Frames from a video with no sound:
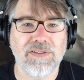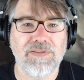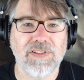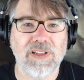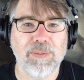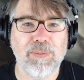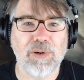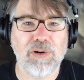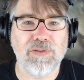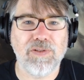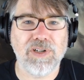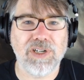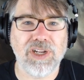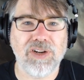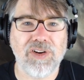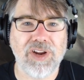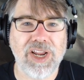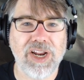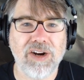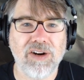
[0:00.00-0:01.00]
flip over to
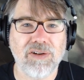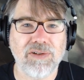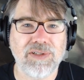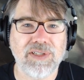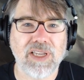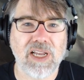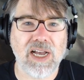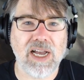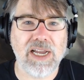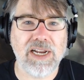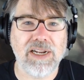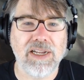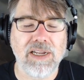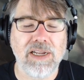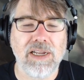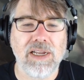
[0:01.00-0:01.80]
your hero side.